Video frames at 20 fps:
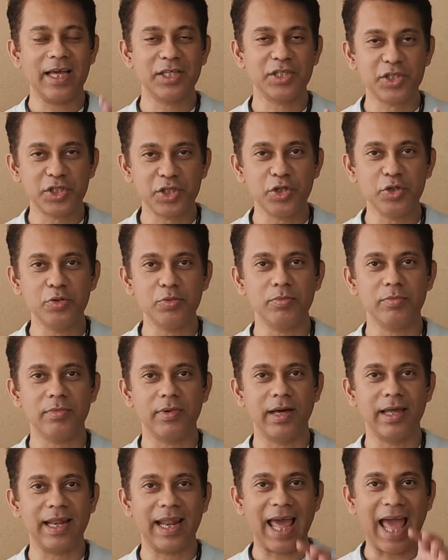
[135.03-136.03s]

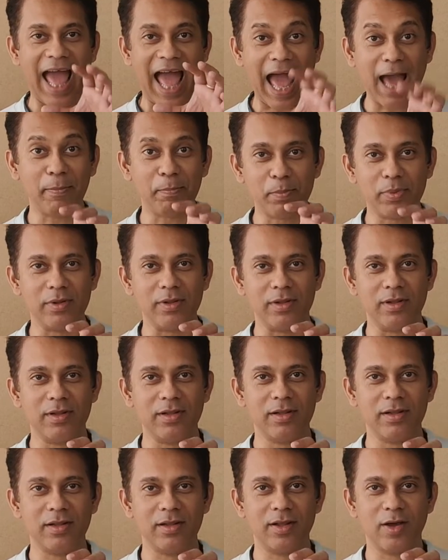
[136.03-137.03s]
Assume an apple
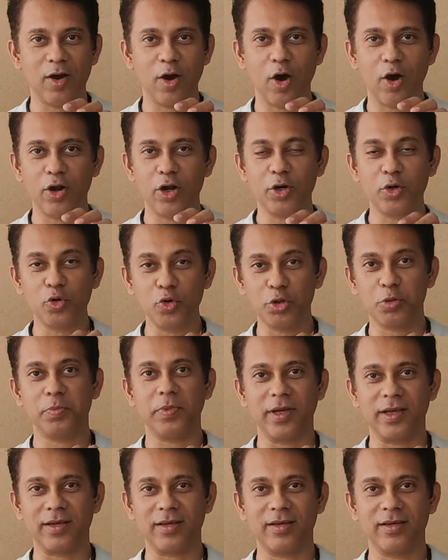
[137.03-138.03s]
on a
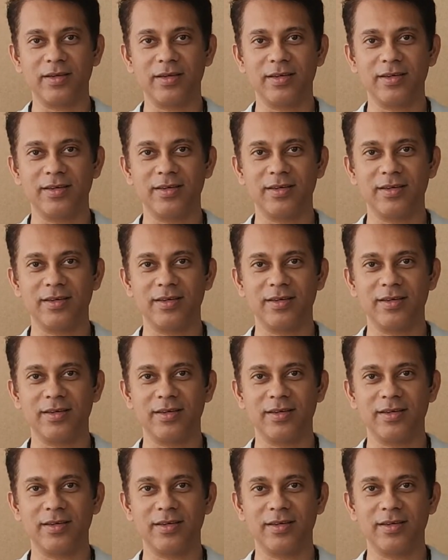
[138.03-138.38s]
toothpick.